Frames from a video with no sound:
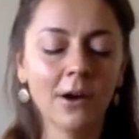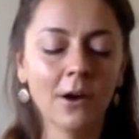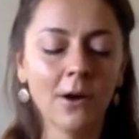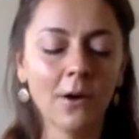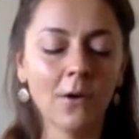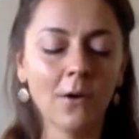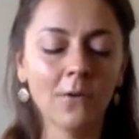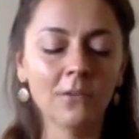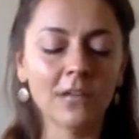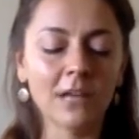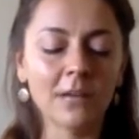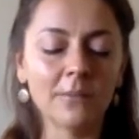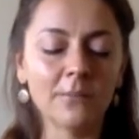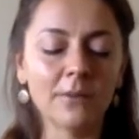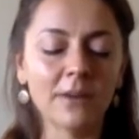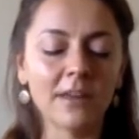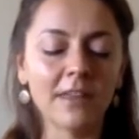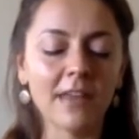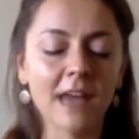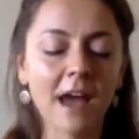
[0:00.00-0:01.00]
Hold that
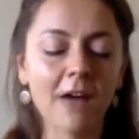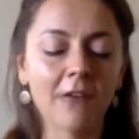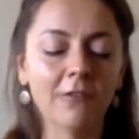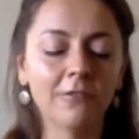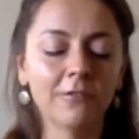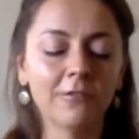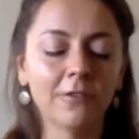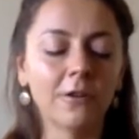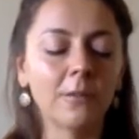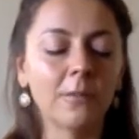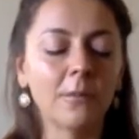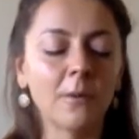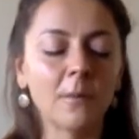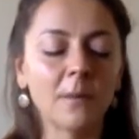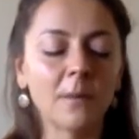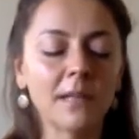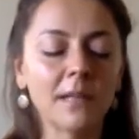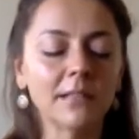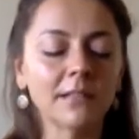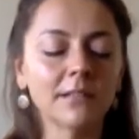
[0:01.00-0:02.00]
breath out for a
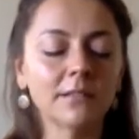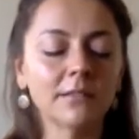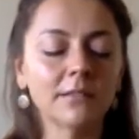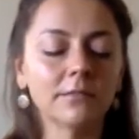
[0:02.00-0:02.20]
moment.